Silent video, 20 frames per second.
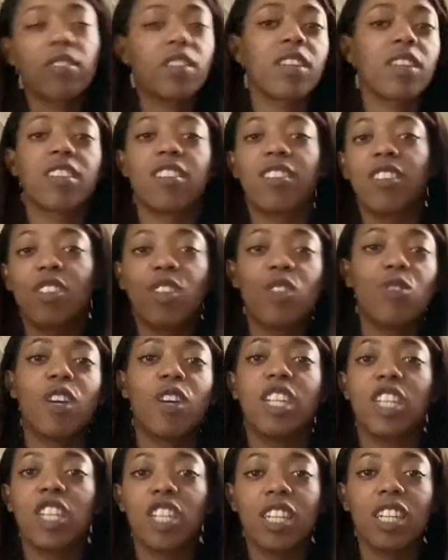
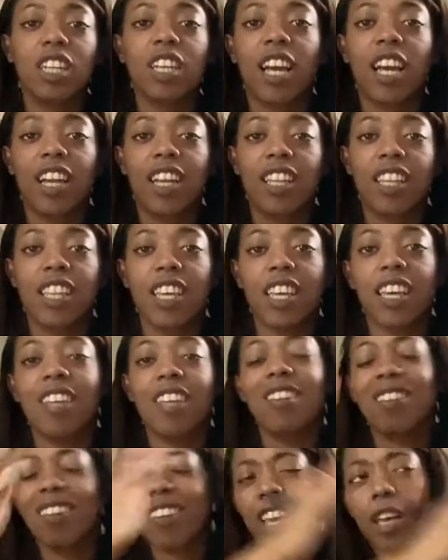situation kind of thing,
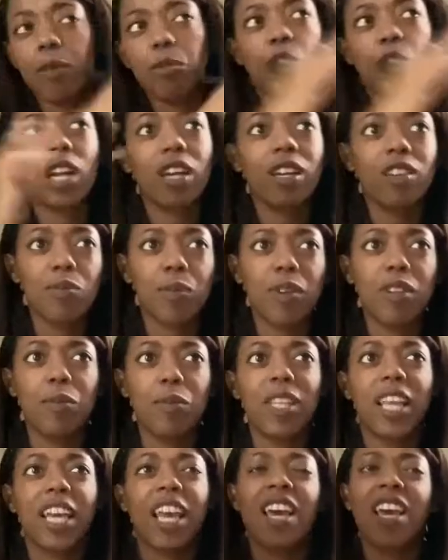and it kept trying to explain to me
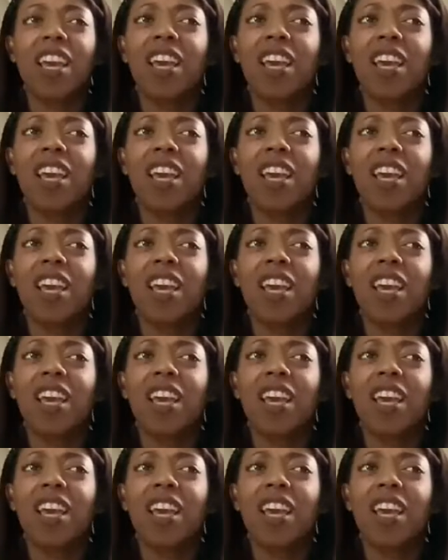like